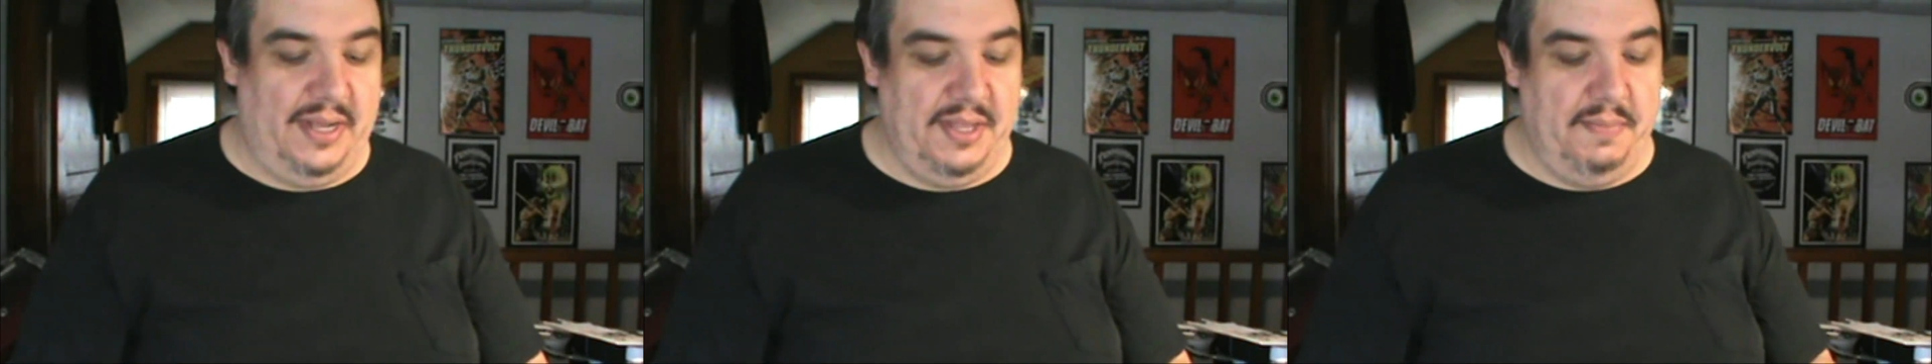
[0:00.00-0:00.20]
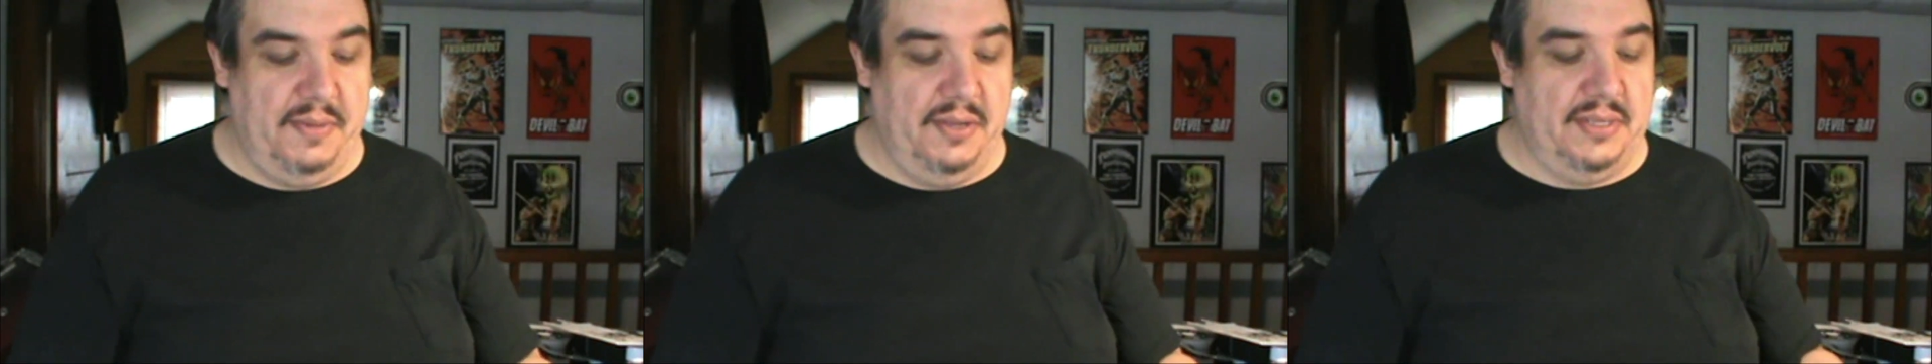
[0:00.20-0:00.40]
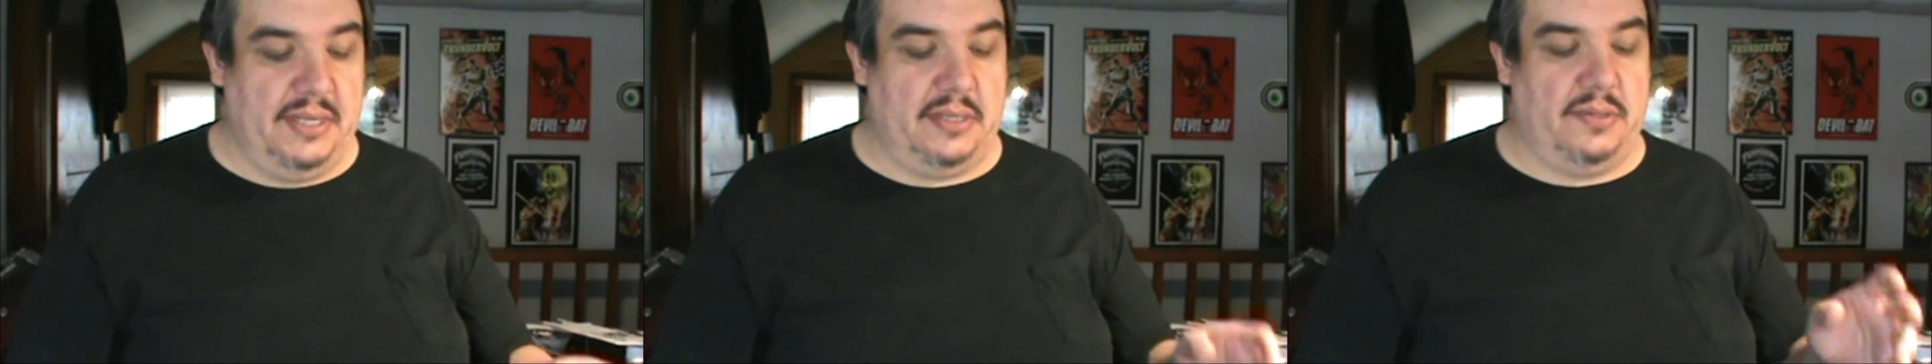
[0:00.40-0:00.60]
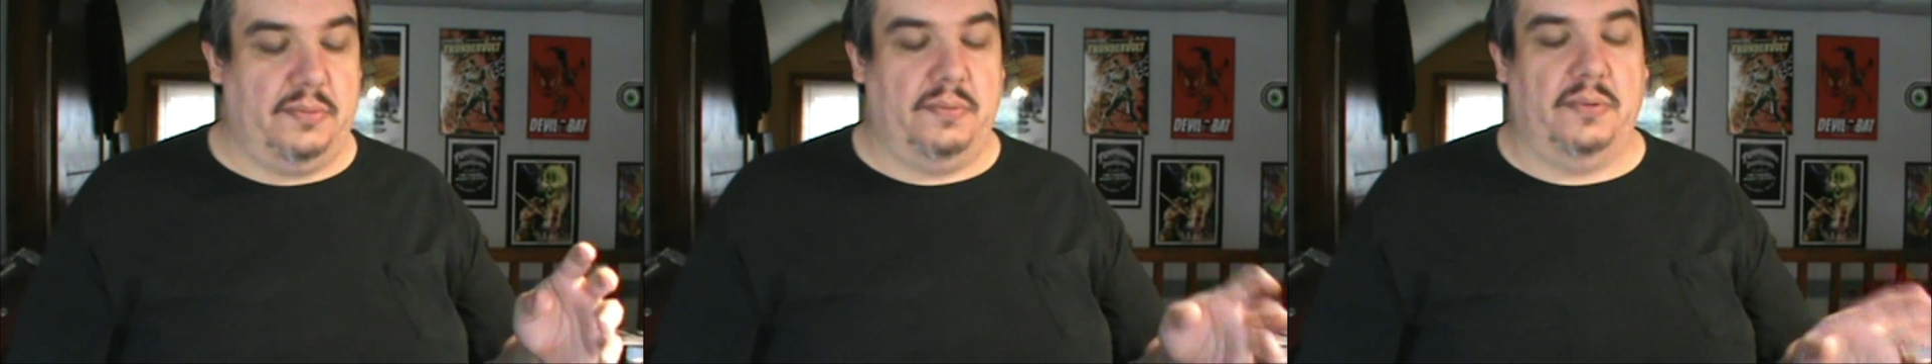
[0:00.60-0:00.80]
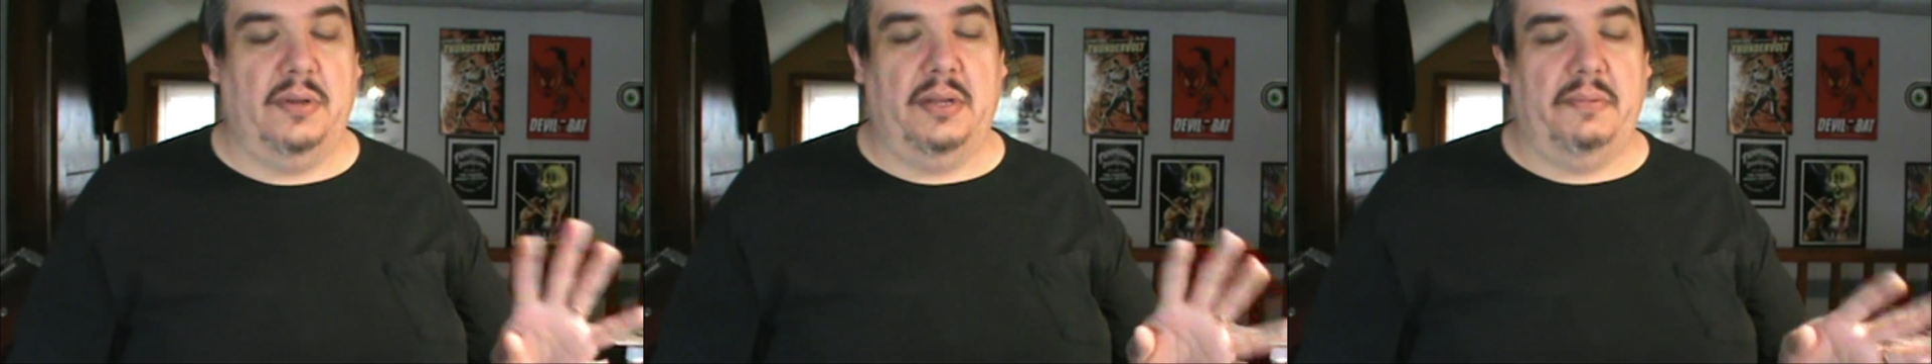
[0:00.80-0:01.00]
and the music's
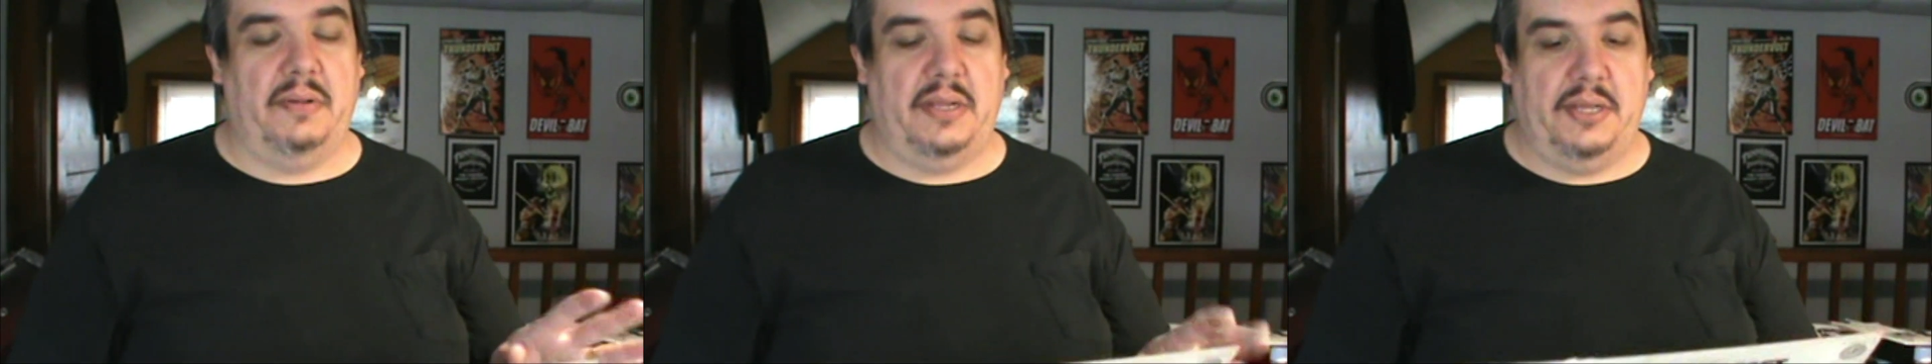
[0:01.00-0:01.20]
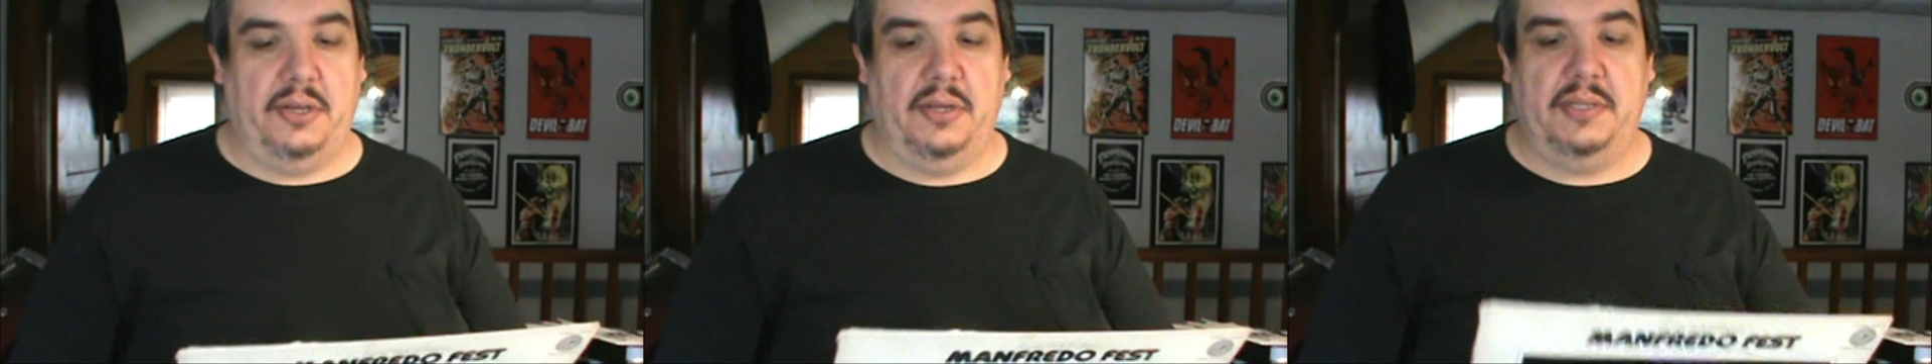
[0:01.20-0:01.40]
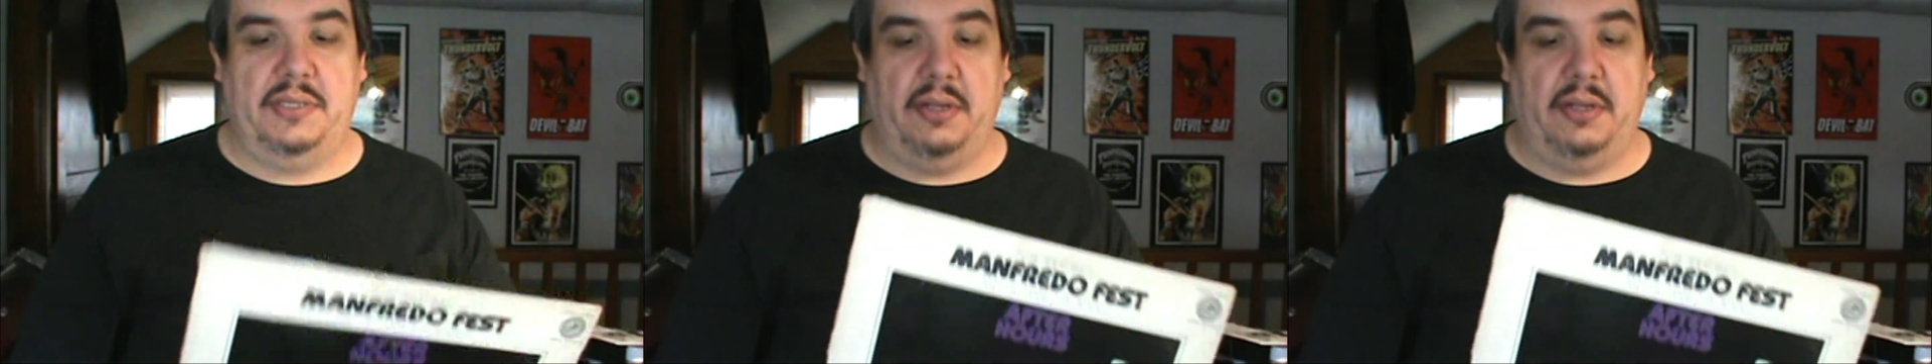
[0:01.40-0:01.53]
really, really good.